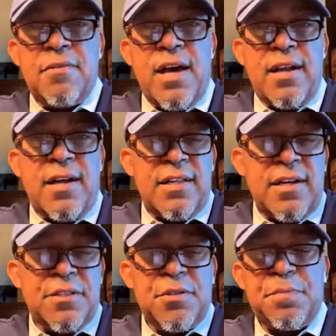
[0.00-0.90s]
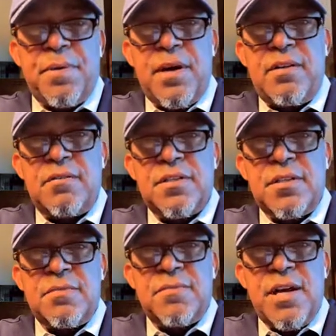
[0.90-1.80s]
Got our illustrious panel
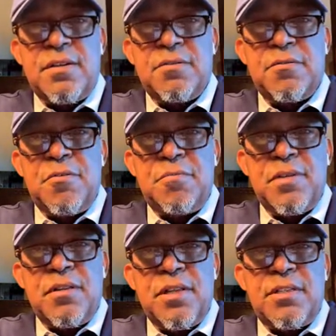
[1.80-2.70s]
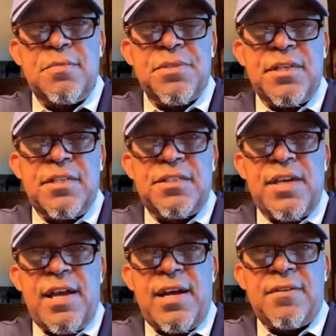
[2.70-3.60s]
sitting around the group. We're going to let them say a
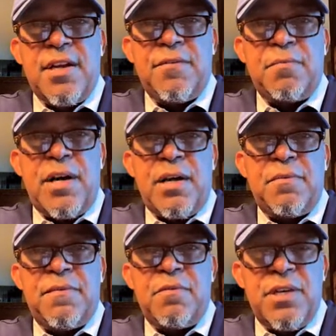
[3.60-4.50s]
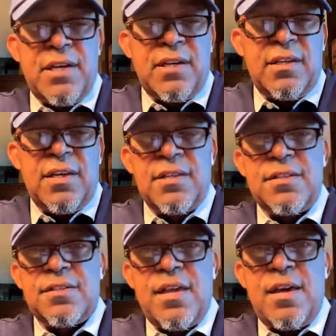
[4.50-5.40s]
shout out to everybody before we get kick this
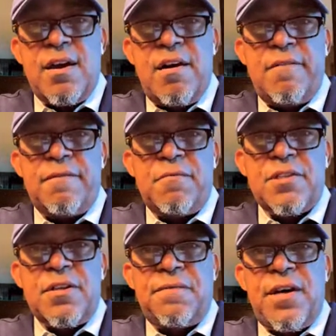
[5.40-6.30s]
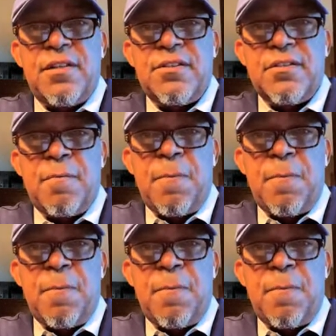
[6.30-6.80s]
thing off. What's up, fellas?